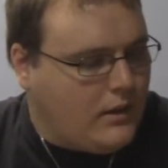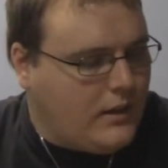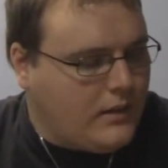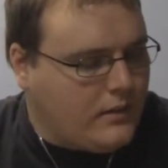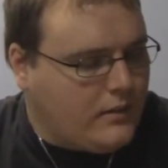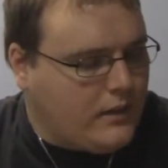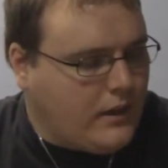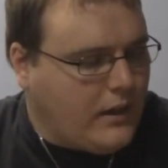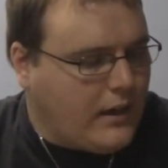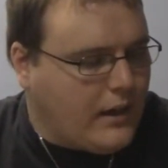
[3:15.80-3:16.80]
Let's
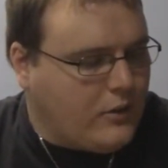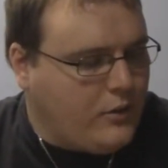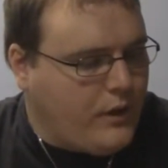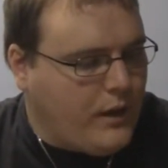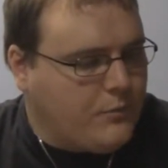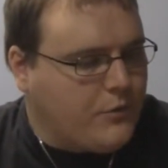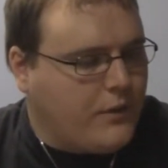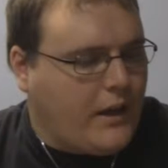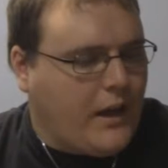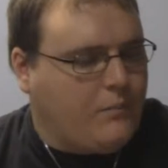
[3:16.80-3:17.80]
see, I got two games
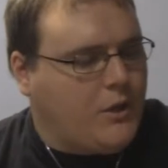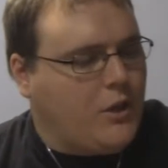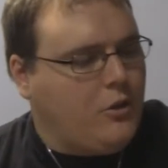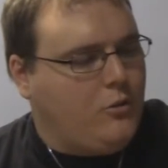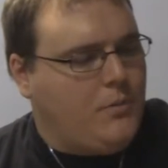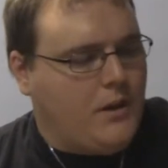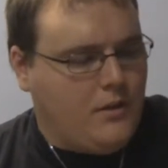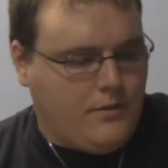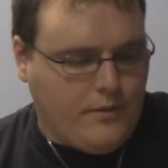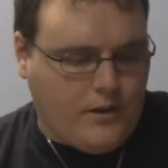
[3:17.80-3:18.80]
for GameCube,
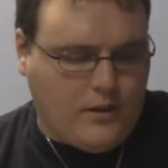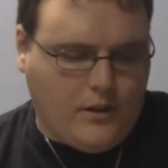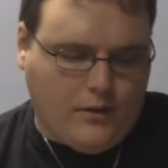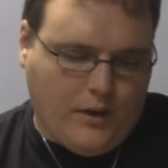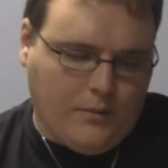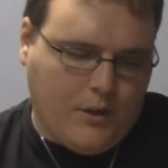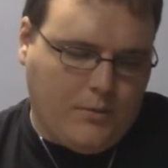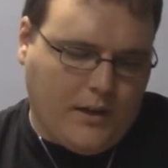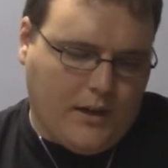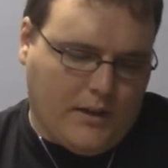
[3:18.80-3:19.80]
for the Nintendo
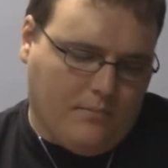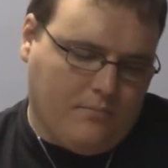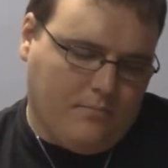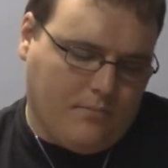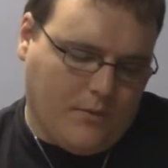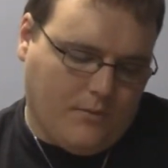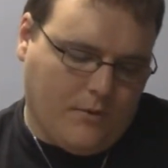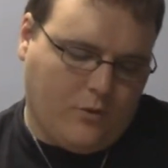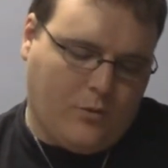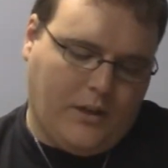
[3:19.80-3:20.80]
GameCube.
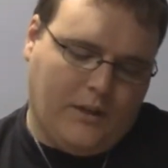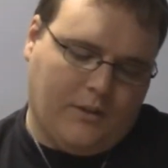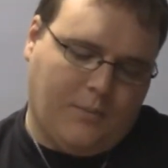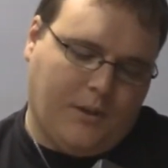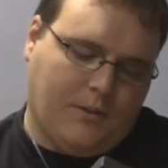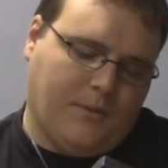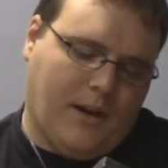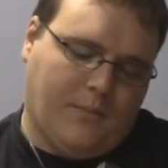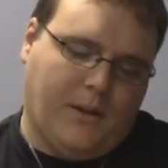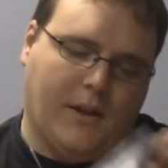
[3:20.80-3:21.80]
First one is, I picked up a
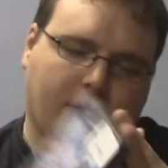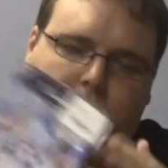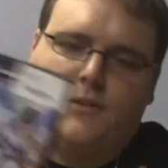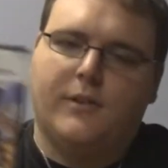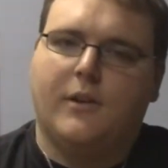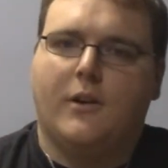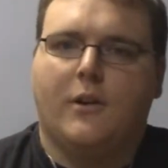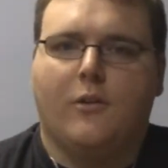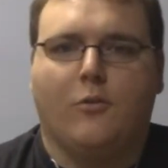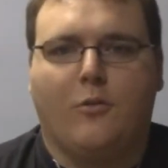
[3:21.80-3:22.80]
copy of
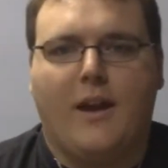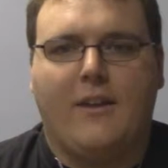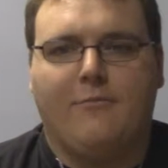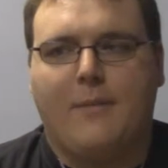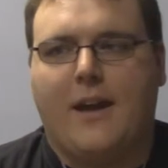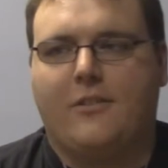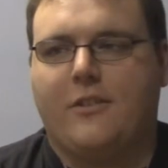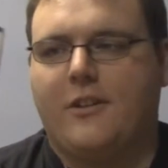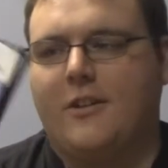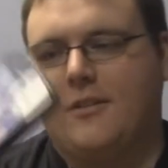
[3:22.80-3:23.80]
Rave
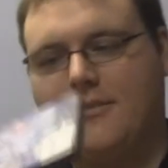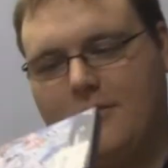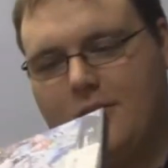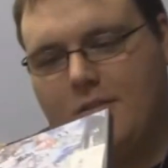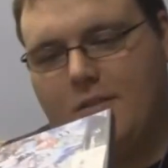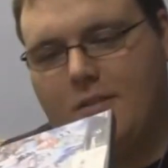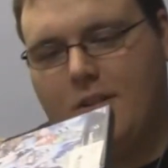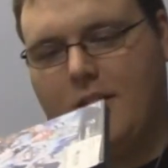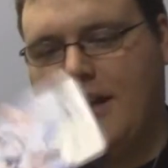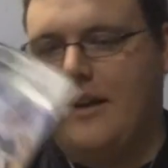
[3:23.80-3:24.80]
Master.
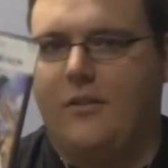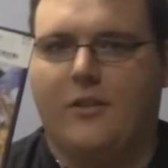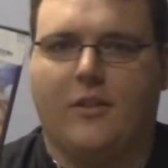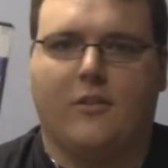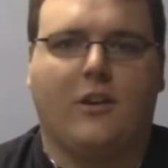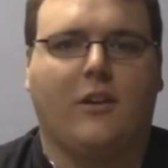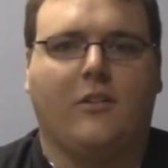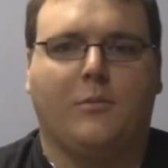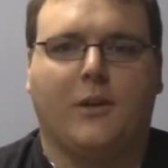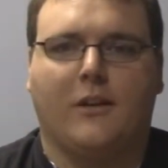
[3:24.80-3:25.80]
Yeah, I don't think there's any
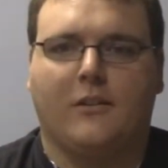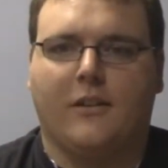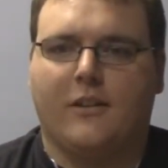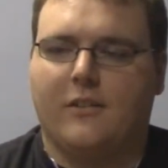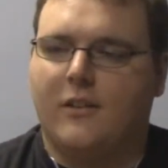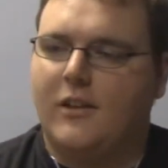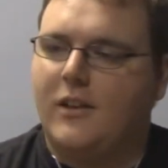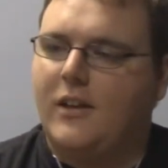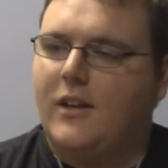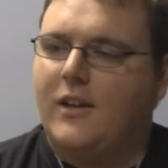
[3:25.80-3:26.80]
subtitle to this.
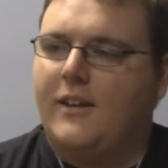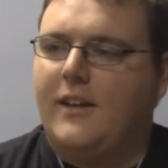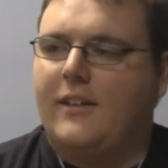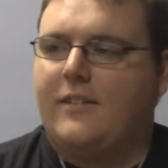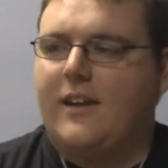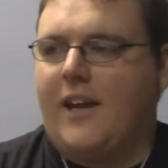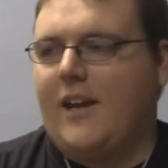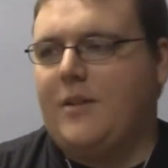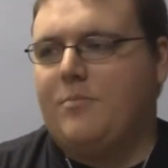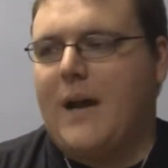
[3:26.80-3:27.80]
It's
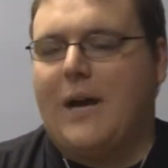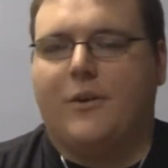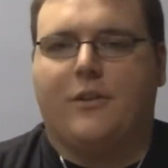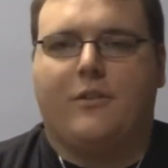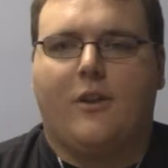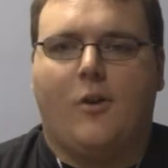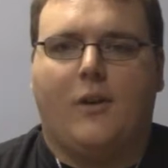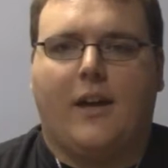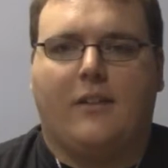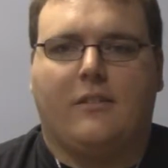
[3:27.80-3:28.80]
a Power
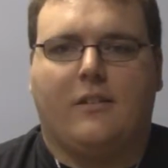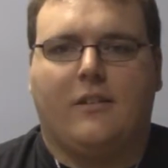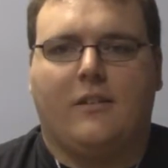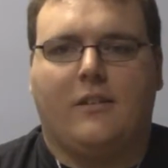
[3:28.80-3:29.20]
Stone-esque